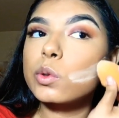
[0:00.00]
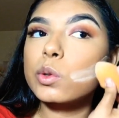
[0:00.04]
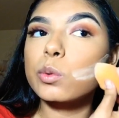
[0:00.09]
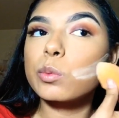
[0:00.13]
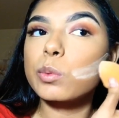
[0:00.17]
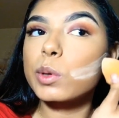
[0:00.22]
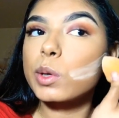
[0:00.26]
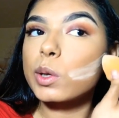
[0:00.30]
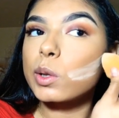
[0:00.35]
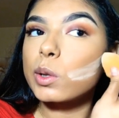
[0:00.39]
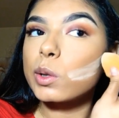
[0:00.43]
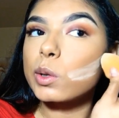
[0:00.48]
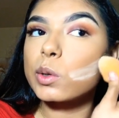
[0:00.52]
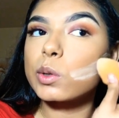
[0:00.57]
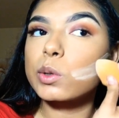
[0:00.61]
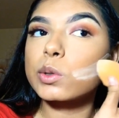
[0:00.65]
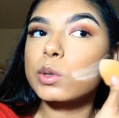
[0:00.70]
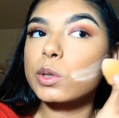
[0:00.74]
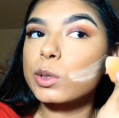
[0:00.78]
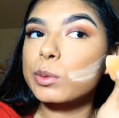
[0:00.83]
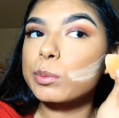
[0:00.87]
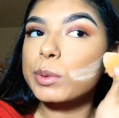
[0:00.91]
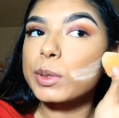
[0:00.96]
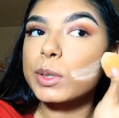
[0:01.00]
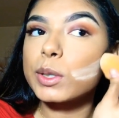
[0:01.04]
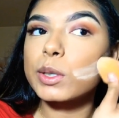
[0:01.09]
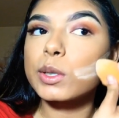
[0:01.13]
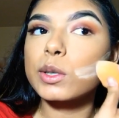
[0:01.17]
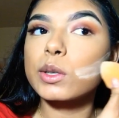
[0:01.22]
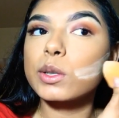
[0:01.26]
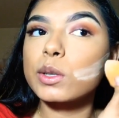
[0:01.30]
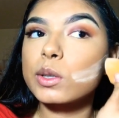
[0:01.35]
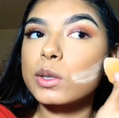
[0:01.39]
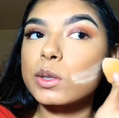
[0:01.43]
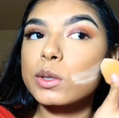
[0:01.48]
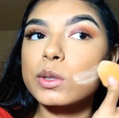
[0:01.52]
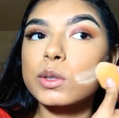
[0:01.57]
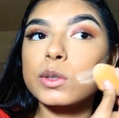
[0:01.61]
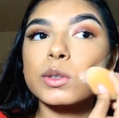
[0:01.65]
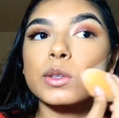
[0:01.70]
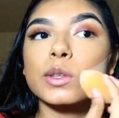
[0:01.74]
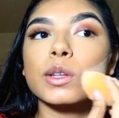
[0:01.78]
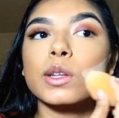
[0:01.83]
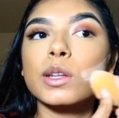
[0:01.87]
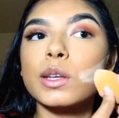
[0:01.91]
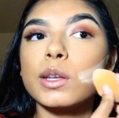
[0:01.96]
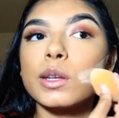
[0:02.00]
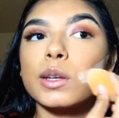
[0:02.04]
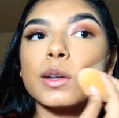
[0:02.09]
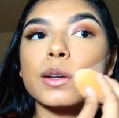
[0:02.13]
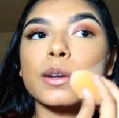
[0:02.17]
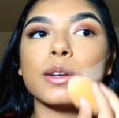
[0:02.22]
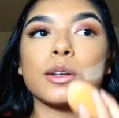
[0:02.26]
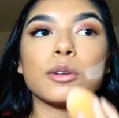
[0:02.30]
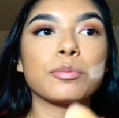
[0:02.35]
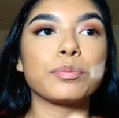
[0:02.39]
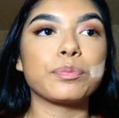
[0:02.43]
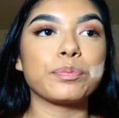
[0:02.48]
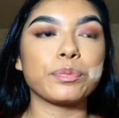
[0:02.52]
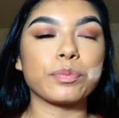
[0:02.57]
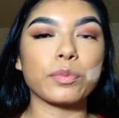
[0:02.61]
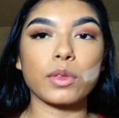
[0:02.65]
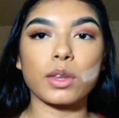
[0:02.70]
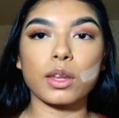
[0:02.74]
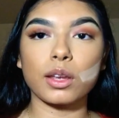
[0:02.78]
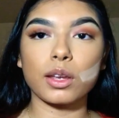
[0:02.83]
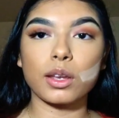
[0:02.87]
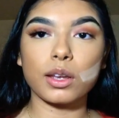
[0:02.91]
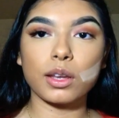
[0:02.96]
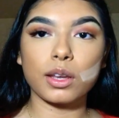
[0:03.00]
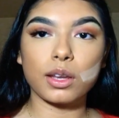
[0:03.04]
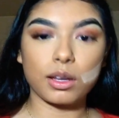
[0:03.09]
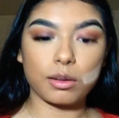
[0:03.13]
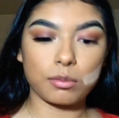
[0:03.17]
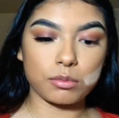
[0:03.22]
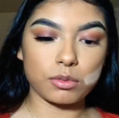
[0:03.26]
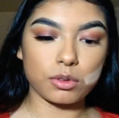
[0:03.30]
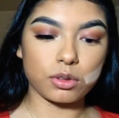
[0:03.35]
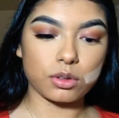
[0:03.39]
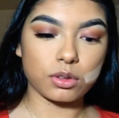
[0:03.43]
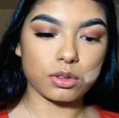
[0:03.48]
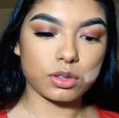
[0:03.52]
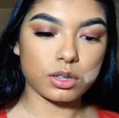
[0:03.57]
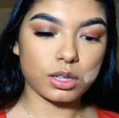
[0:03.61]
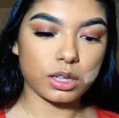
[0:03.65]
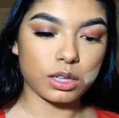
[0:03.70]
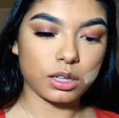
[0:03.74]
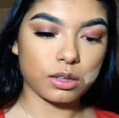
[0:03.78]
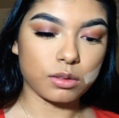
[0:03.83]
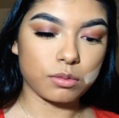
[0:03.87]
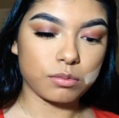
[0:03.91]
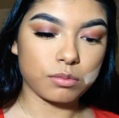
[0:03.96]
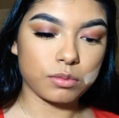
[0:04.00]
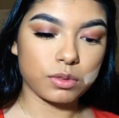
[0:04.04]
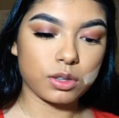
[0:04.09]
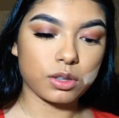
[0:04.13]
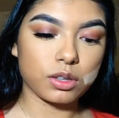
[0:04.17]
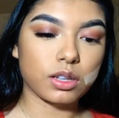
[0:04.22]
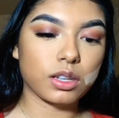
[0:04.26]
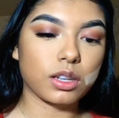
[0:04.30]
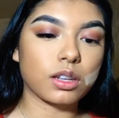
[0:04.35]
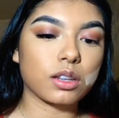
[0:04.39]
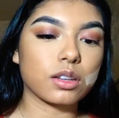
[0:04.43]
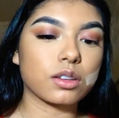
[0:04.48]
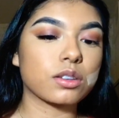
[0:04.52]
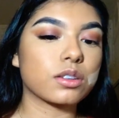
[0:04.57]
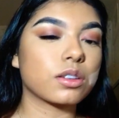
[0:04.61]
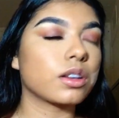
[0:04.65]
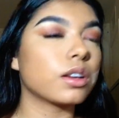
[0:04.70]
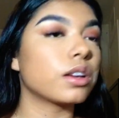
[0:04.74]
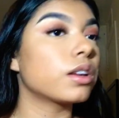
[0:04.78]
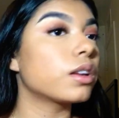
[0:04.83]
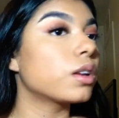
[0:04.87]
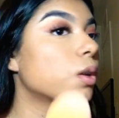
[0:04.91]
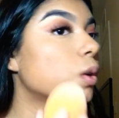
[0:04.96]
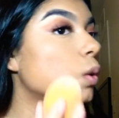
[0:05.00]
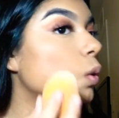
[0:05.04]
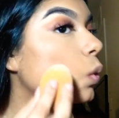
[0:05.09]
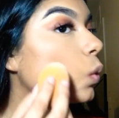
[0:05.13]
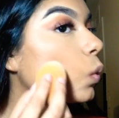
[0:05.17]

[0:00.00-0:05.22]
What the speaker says: To make it look sharper, just to clean it up. And do the same to the other side.